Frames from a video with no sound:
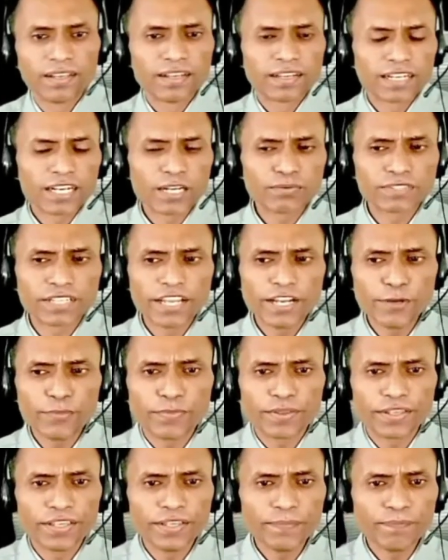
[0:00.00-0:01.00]
Now tell
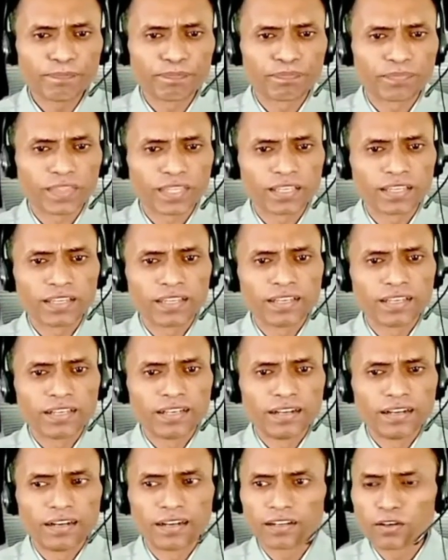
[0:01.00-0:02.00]
me,
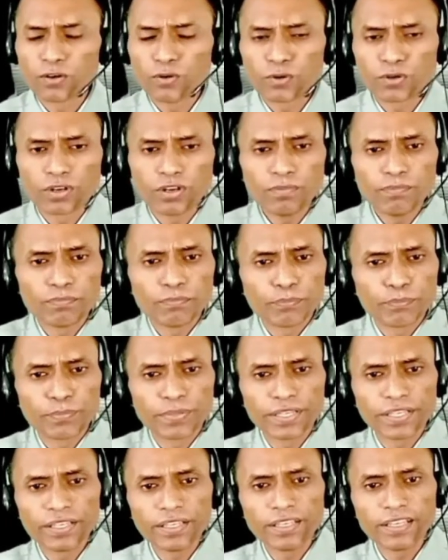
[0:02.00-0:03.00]
Gaurav,
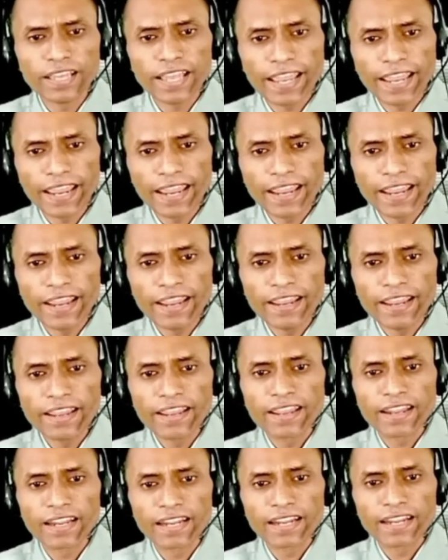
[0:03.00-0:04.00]
B, A,
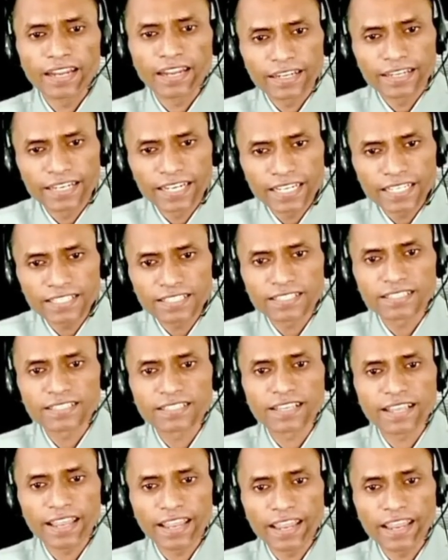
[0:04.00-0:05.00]
des,
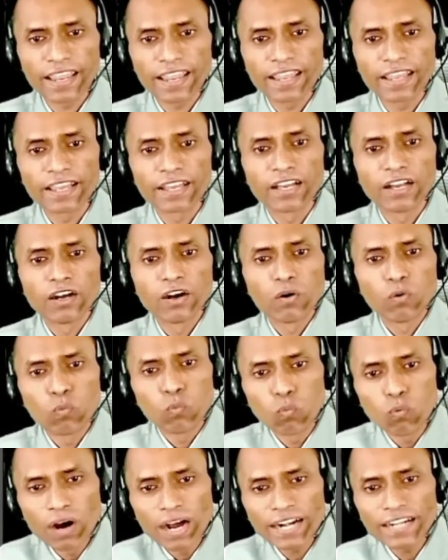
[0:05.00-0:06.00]
A.
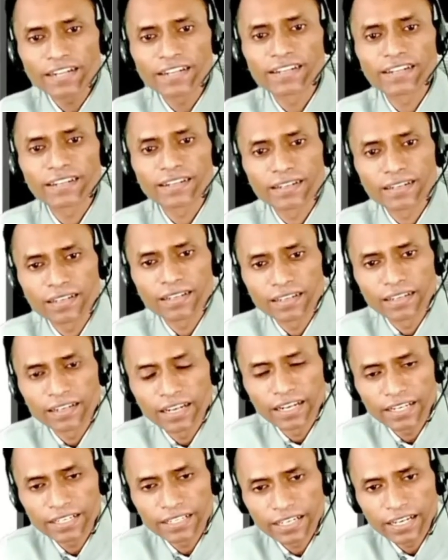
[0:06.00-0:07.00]
What
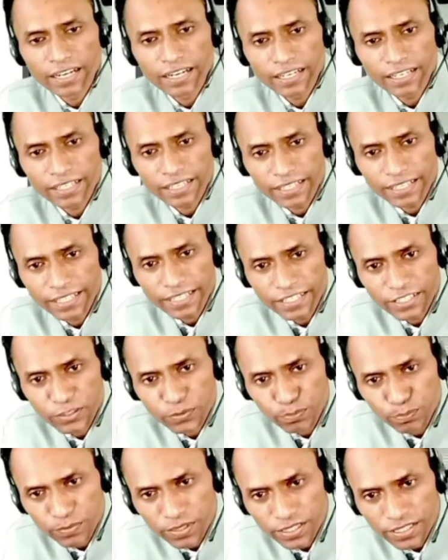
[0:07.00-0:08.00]
letter is
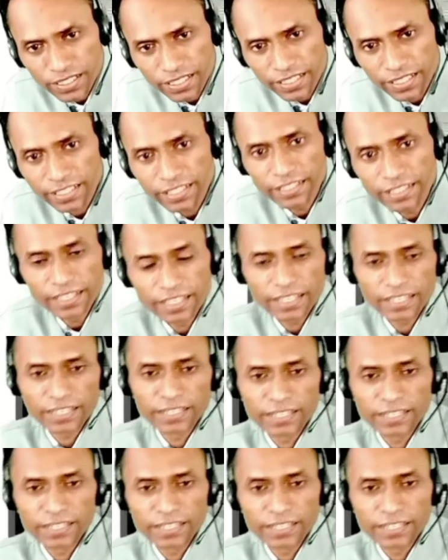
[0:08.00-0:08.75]
missing here?